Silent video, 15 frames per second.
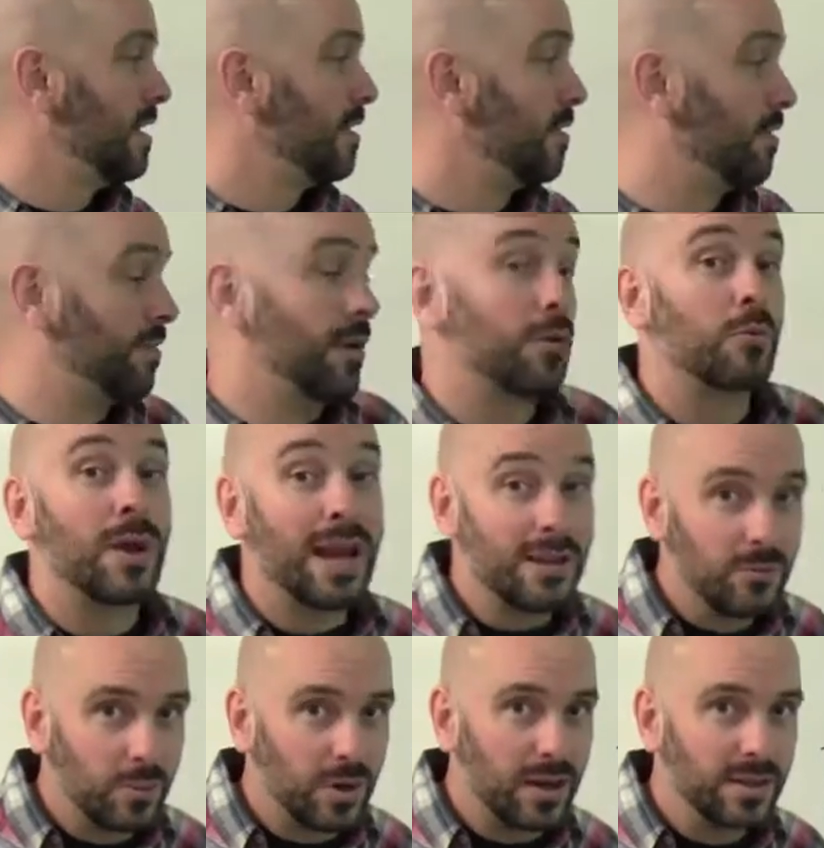The
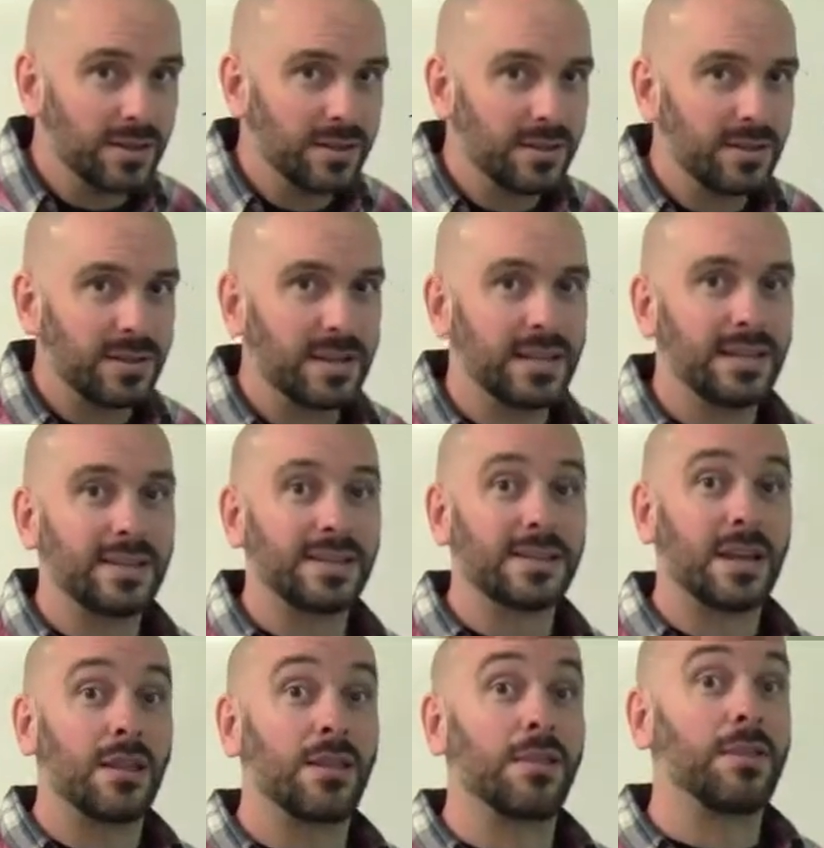red one is
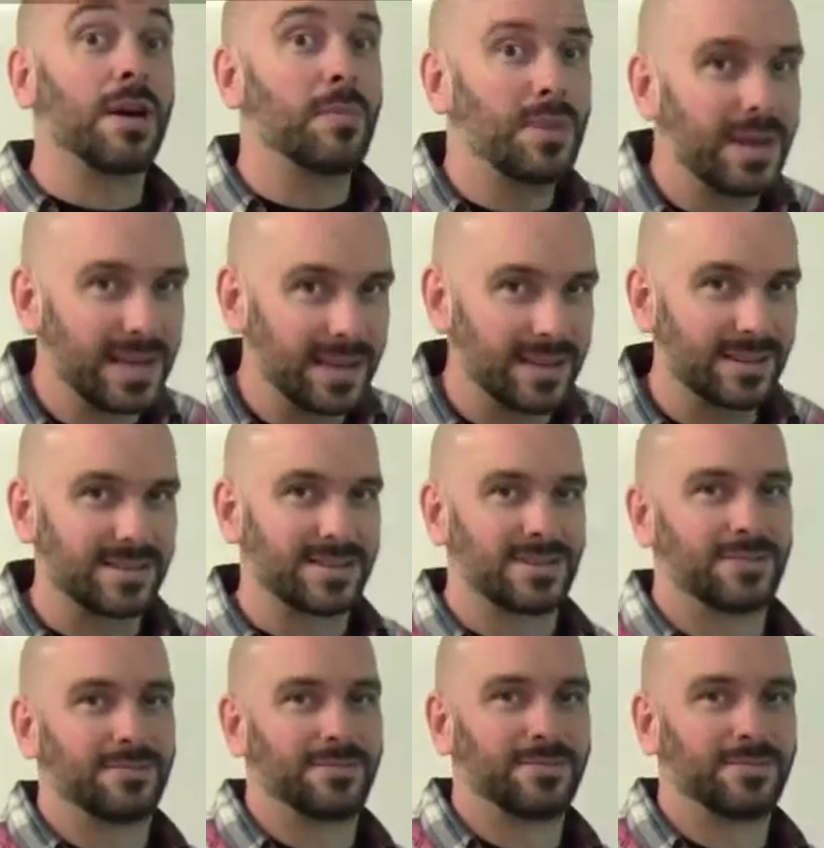the biggest.